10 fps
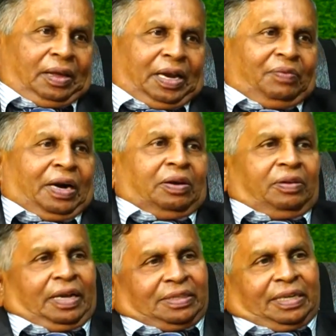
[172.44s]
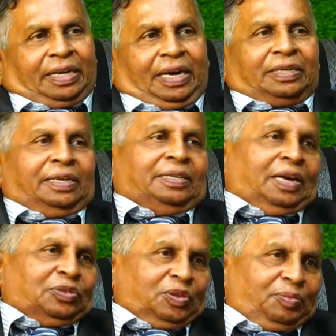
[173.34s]
And whatever the asset created is
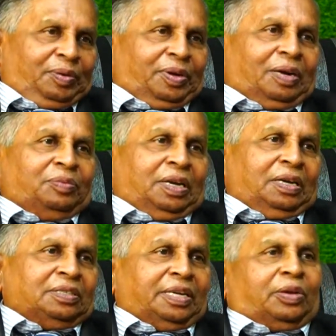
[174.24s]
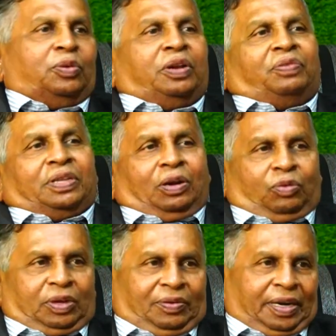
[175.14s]
also will become the security for the
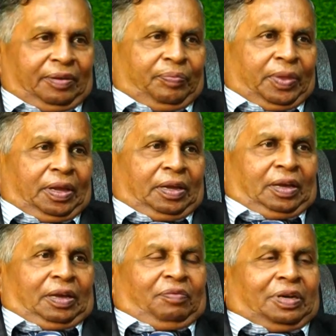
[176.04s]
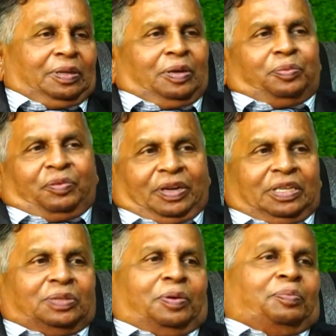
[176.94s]
loan given. For
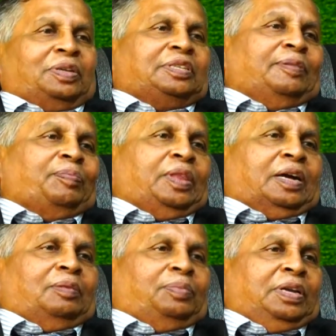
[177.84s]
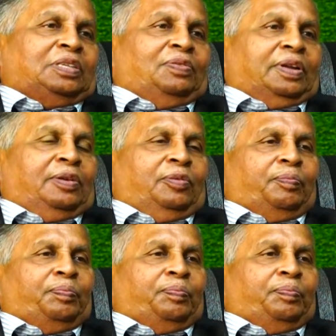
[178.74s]
this purpose, the companies will give,